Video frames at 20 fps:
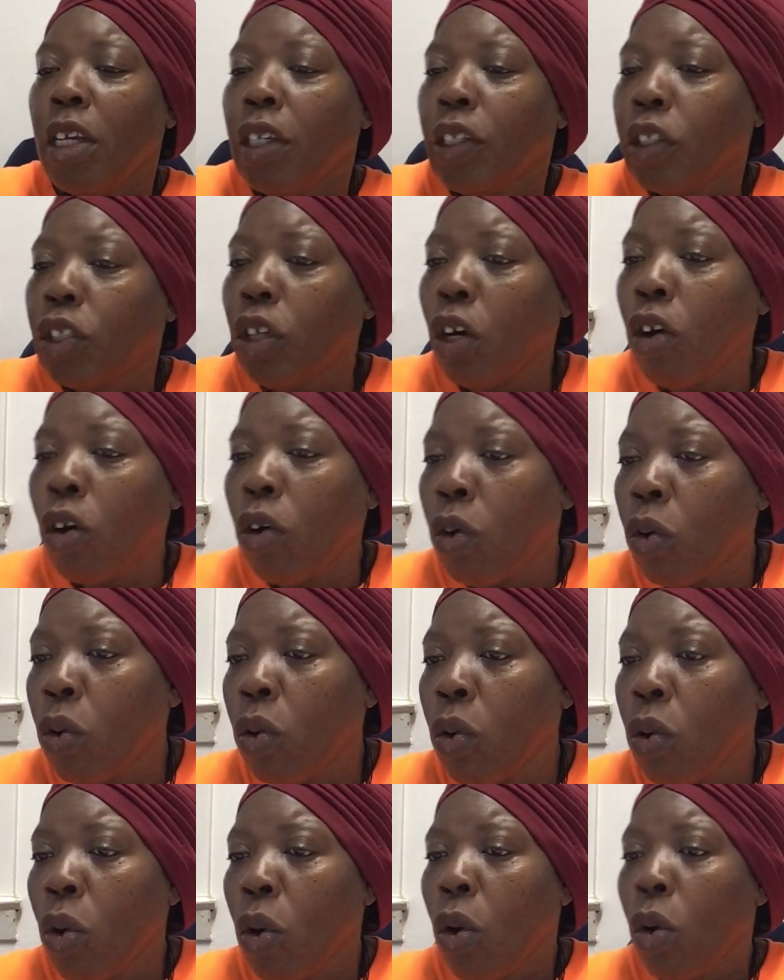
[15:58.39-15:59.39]

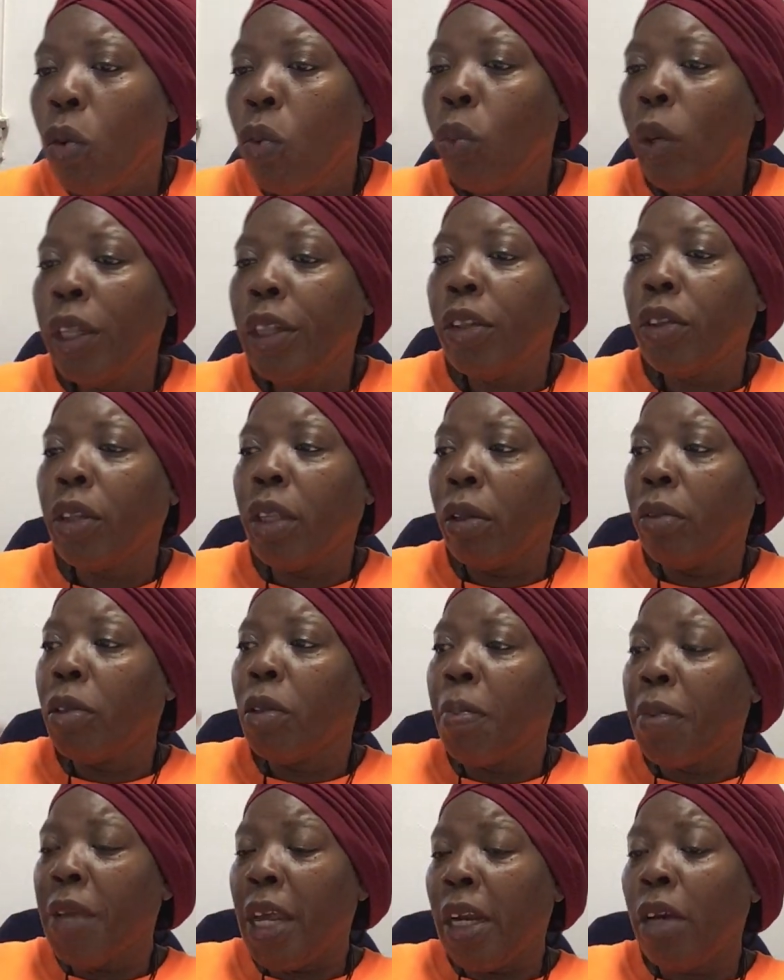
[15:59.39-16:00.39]
So,
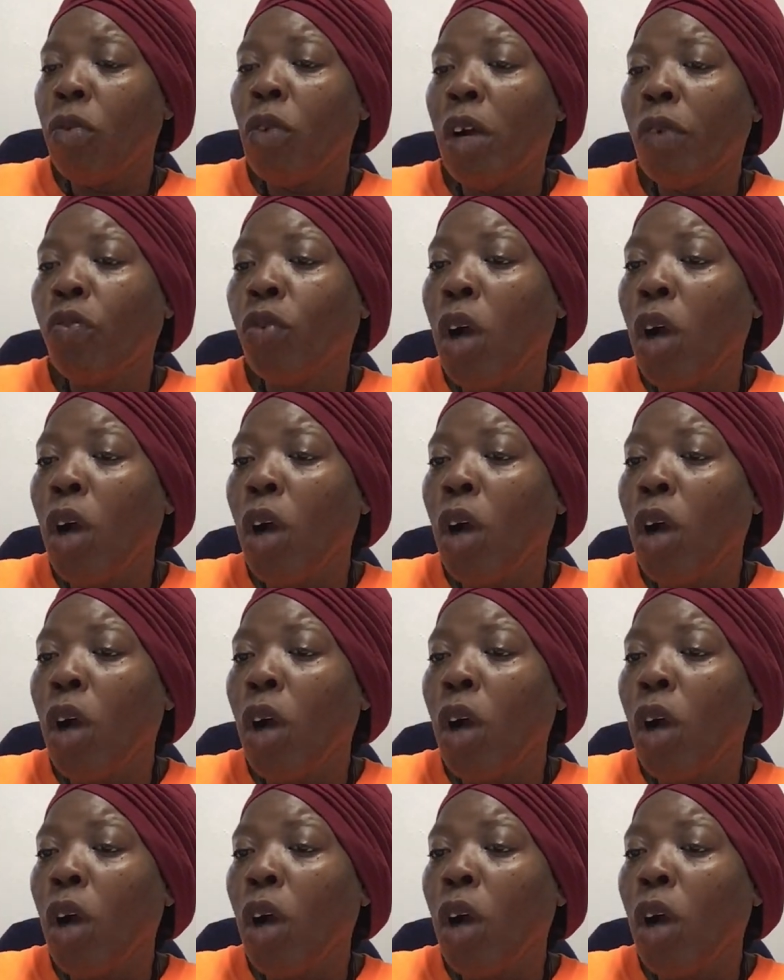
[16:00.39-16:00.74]
depending on what